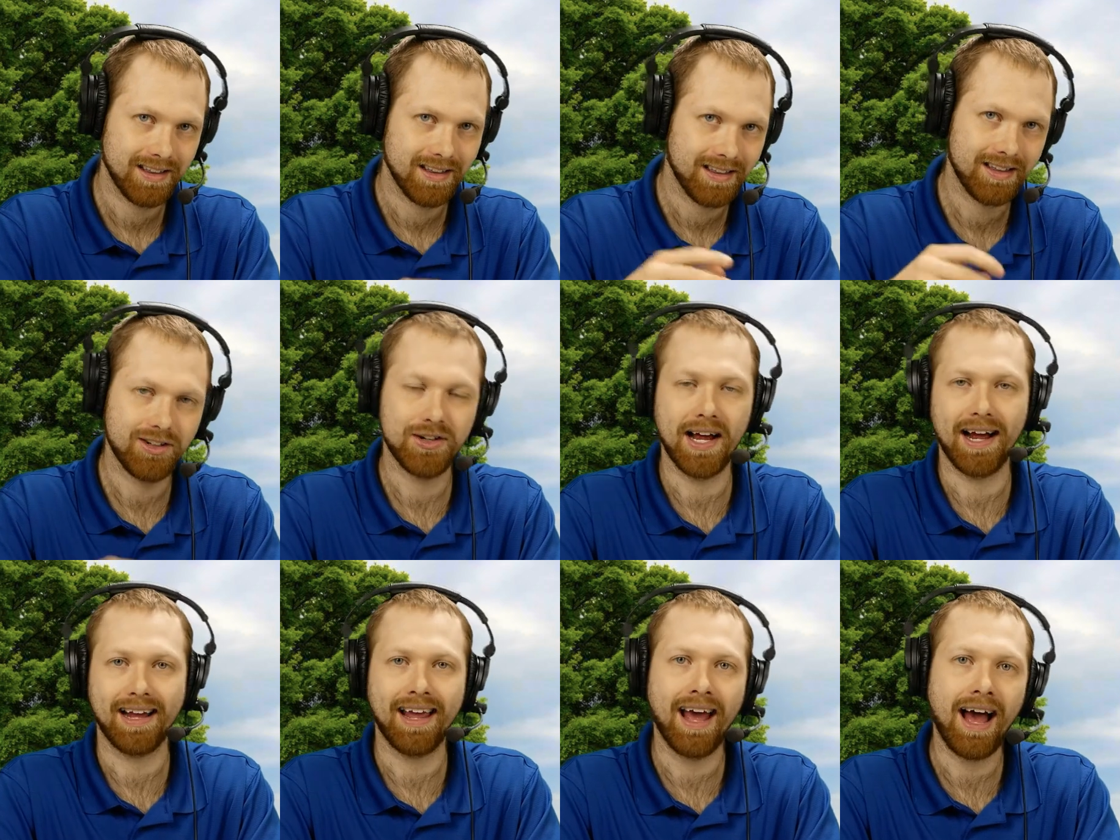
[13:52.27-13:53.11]
The
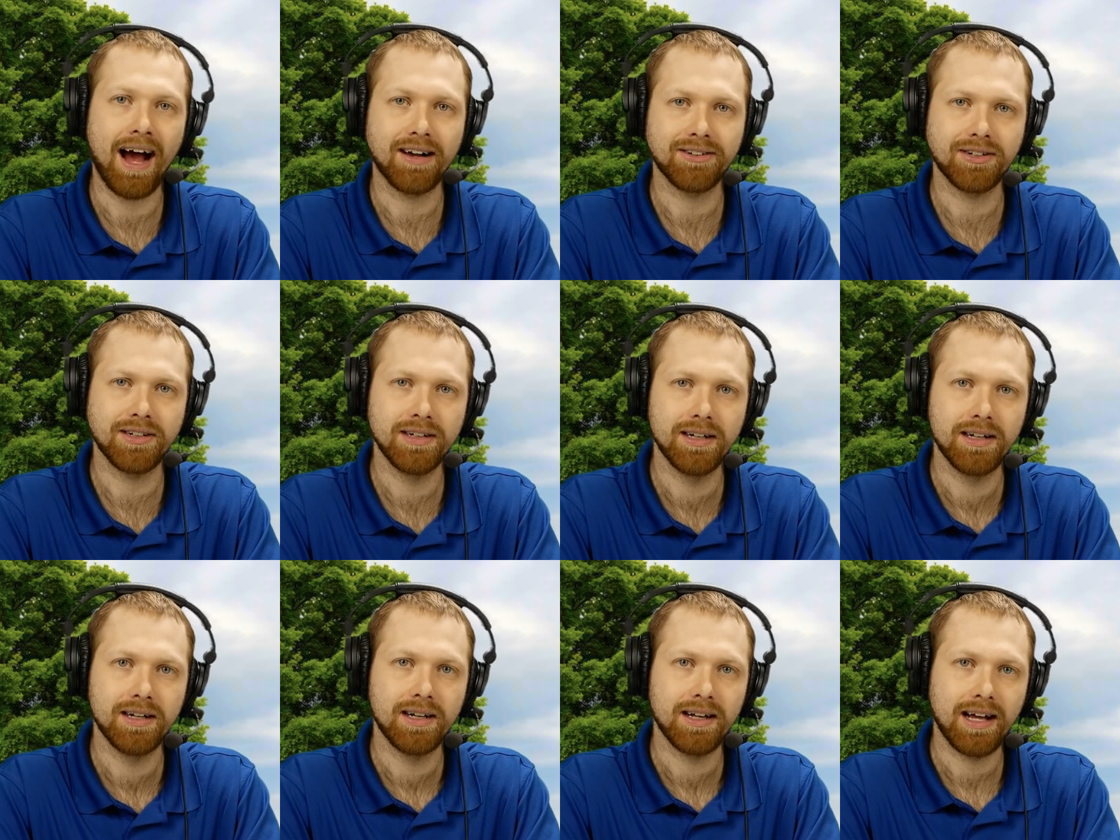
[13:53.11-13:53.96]
check cashed.
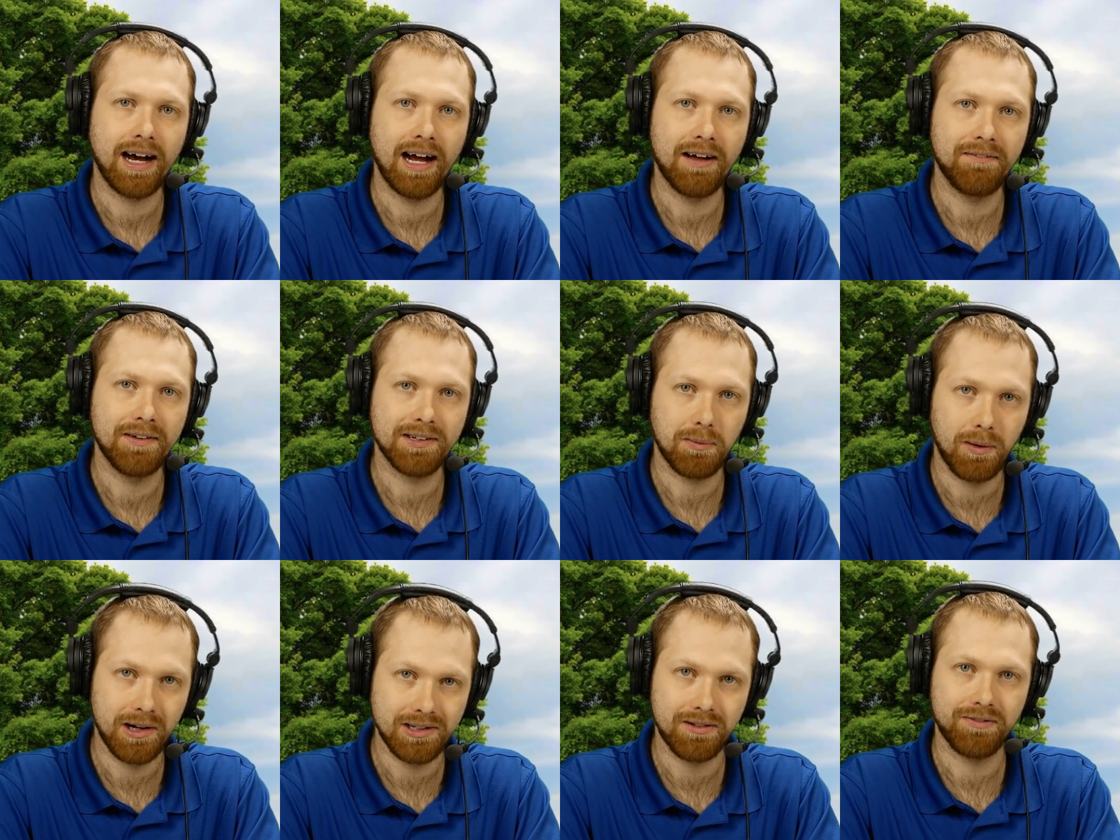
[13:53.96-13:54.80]
Caiaphas
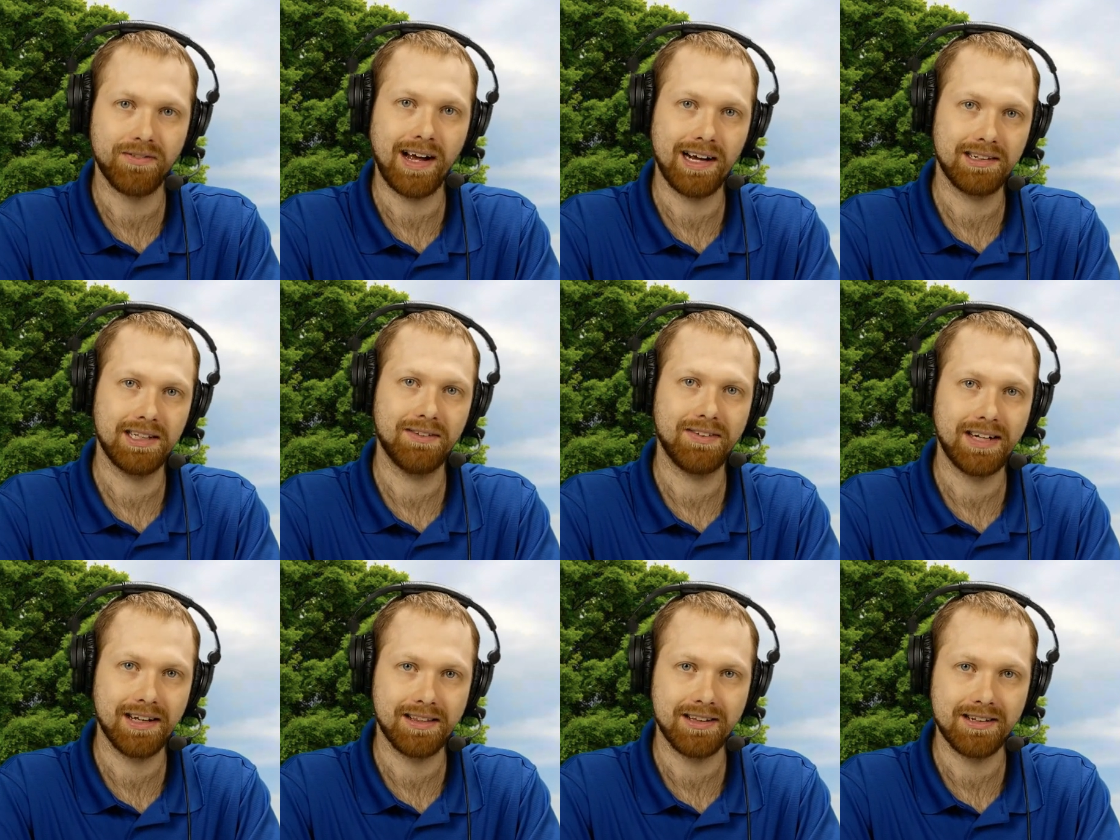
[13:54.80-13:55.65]
was in fact
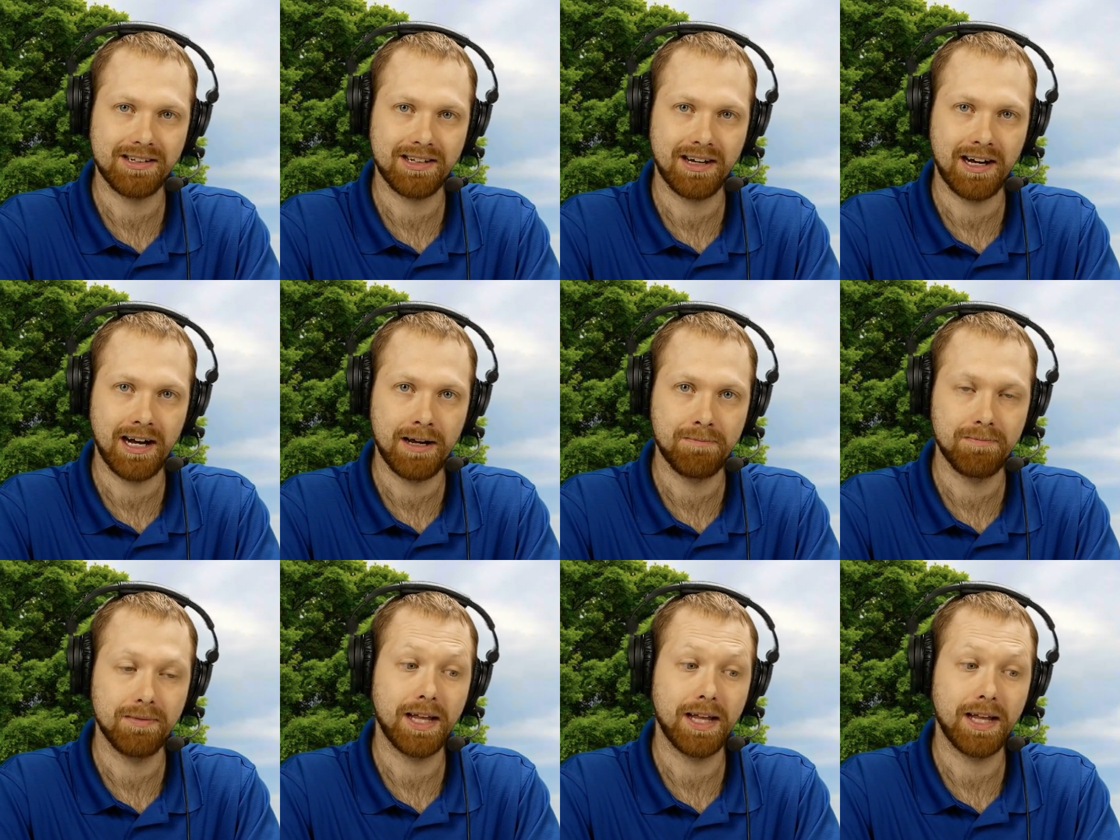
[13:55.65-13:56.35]
living at this time.